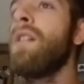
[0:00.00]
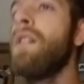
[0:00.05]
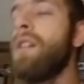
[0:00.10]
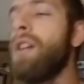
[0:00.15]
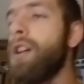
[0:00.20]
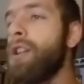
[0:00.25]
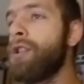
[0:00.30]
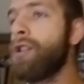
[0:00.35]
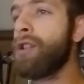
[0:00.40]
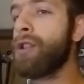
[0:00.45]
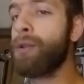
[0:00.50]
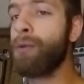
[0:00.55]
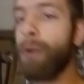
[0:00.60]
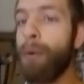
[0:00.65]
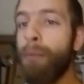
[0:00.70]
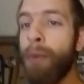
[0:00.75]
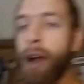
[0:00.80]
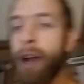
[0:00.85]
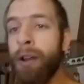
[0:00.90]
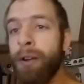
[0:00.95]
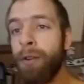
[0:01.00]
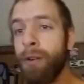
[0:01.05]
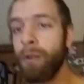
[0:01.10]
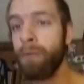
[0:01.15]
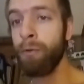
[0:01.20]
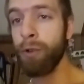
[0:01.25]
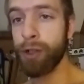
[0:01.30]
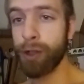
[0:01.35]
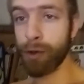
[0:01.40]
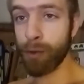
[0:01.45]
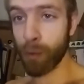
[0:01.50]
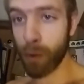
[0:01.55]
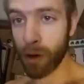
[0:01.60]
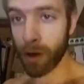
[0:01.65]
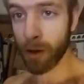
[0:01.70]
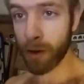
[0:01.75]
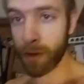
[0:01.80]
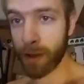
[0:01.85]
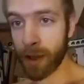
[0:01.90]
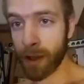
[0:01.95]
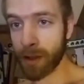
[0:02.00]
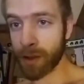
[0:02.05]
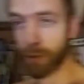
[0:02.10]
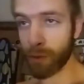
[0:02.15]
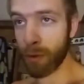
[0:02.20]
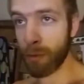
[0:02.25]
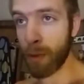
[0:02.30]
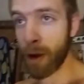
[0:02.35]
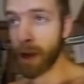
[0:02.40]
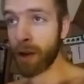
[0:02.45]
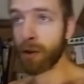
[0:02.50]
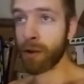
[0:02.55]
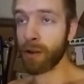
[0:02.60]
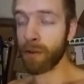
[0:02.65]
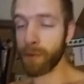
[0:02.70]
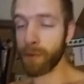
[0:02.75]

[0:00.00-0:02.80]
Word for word: it's just a reminder of what you want, okay? It's a reminder of